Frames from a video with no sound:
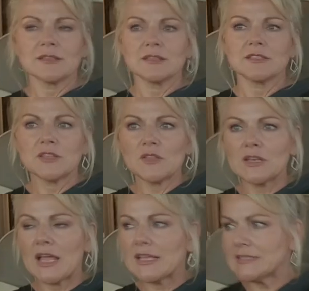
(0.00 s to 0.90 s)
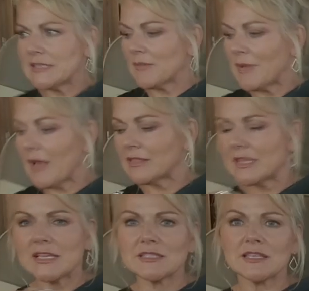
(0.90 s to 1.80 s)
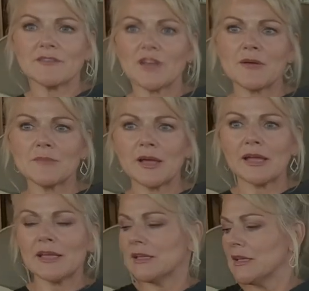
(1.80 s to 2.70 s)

So the nice thing about this, I've got my